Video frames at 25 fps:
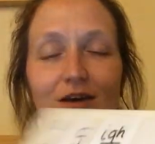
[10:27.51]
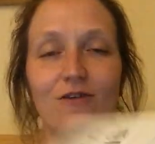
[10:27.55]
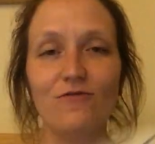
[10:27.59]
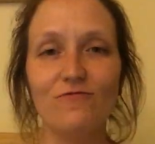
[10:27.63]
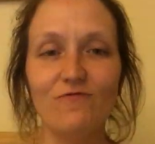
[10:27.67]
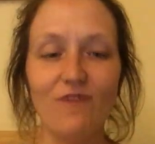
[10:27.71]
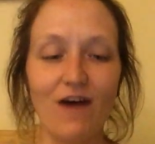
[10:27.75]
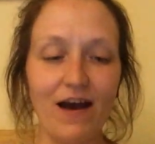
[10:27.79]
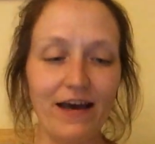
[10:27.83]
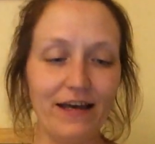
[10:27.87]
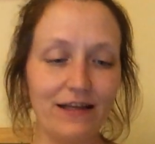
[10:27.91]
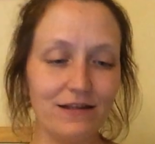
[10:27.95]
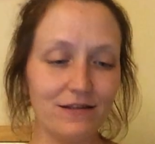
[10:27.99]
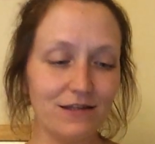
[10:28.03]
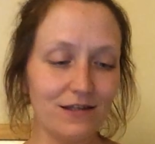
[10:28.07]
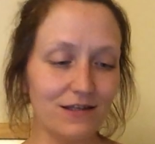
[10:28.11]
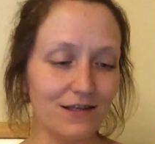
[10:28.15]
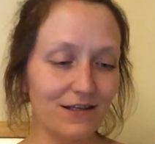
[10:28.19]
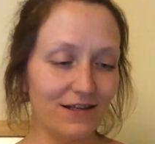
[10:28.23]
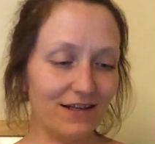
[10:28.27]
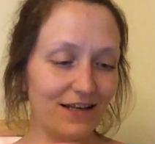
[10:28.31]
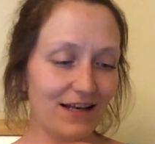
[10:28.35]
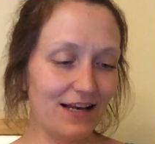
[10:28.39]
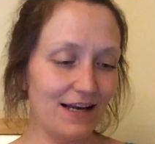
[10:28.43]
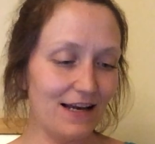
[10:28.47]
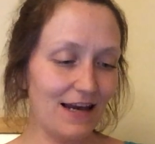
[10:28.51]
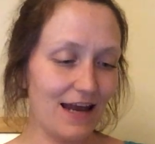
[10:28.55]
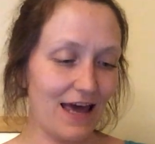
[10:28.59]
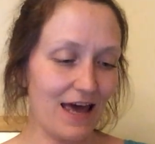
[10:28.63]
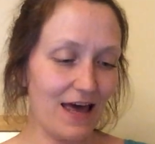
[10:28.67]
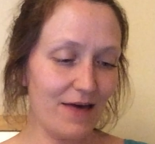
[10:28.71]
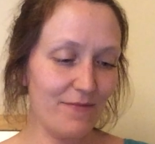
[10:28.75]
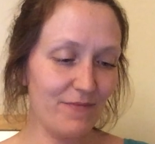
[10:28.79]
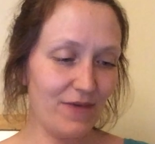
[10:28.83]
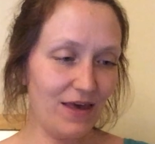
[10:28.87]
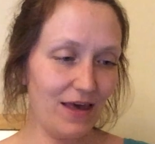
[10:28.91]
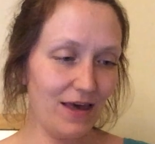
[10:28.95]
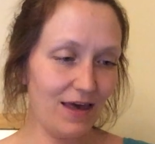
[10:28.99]
Right,
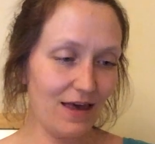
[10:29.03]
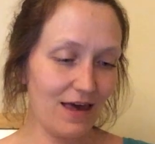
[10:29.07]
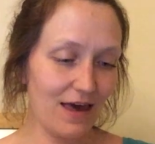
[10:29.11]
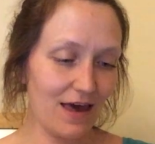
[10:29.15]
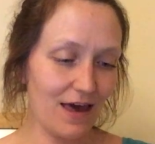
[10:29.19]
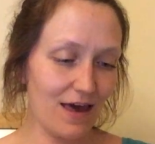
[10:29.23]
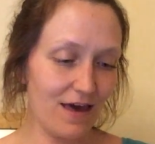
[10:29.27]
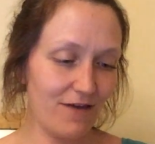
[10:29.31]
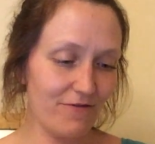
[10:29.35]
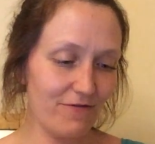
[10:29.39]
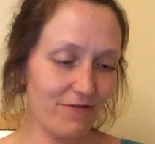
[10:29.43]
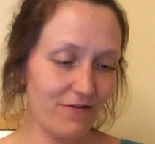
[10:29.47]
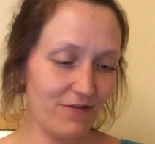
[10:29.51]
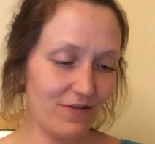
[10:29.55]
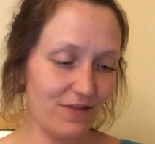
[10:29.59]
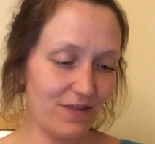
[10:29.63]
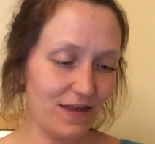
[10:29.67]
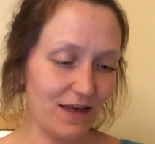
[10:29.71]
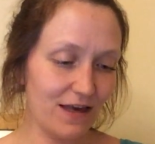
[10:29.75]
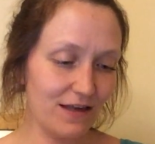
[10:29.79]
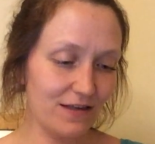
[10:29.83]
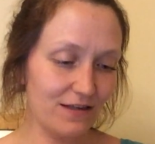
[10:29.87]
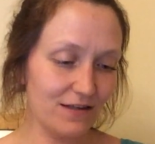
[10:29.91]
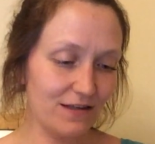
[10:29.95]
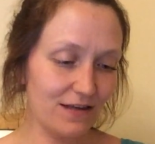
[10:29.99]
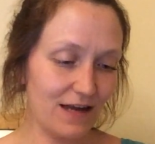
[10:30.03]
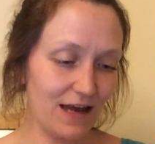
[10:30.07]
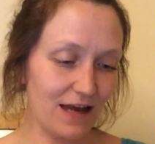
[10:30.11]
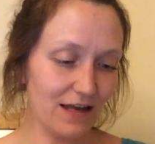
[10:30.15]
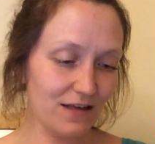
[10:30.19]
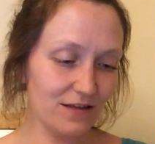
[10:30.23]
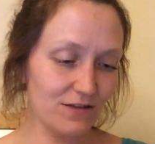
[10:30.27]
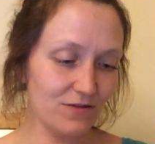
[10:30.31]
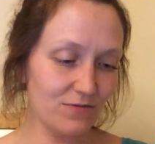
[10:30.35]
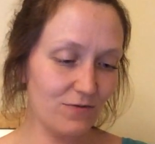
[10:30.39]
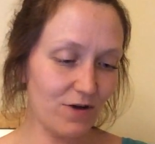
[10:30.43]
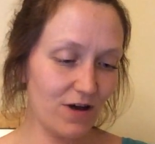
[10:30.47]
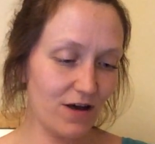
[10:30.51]
let me give this
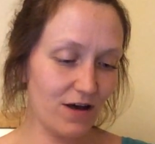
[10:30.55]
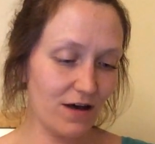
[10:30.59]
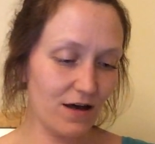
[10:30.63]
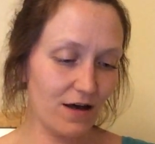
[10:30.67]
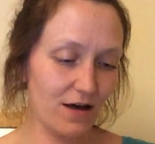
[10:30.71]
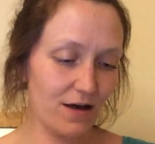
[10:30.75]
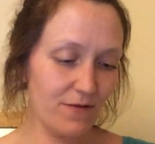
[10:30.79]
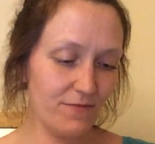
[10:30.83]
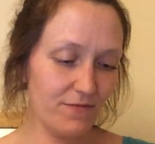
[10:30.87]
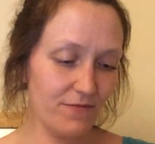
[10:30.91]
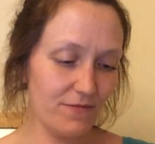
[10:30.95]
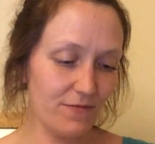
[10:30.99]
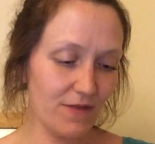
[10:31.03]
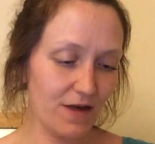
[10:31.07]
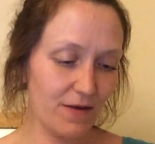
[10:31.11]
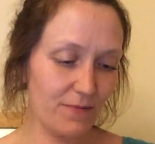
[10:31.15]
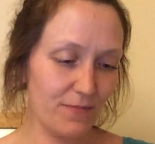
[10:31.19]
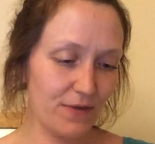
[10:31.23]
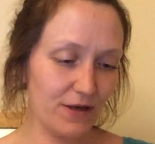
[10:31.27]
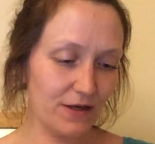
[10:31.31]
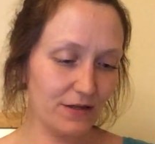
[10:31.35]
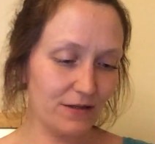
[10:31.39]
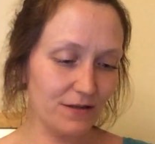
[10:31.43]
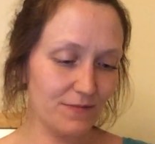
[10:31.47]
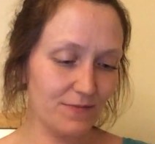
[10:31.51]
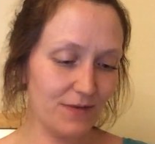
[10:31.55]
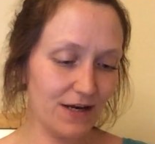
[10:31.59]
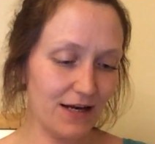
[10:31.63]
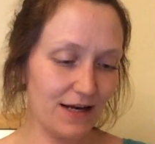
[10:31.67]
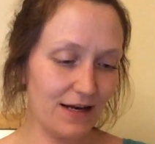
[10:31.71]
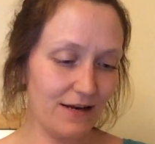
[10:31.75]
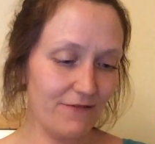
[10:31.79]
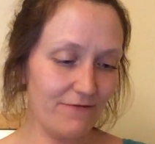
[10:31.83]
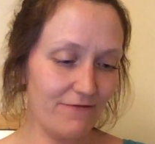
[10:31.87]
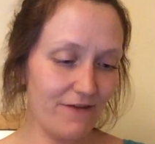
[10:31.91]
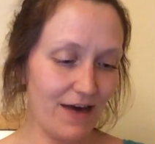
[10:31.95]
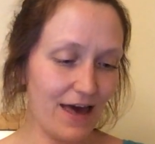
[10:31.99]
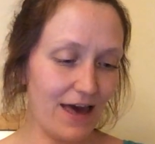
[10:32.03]
next worm a big
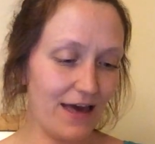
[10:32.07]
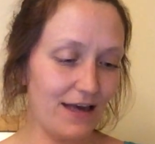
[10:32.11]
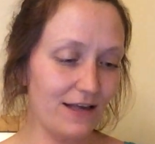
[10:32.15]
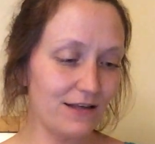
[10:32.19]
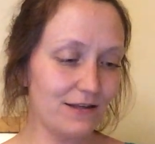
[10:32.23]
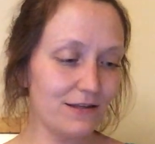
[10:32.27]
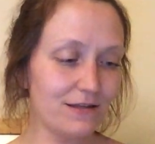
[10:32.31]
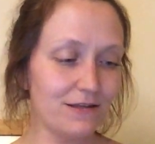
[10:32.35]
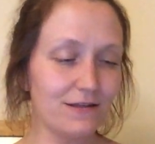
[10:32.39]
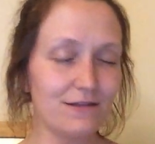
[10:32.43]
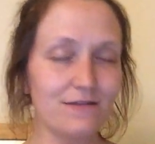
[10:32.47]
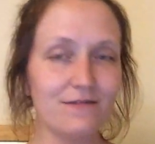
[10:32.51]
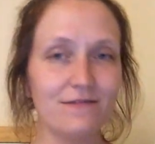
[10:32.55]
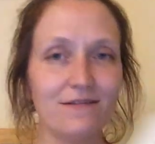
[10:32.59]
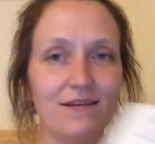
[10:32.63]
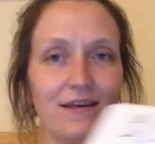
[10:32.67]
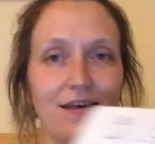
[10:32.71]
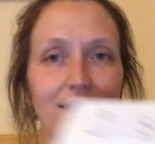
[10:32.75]
smiley face.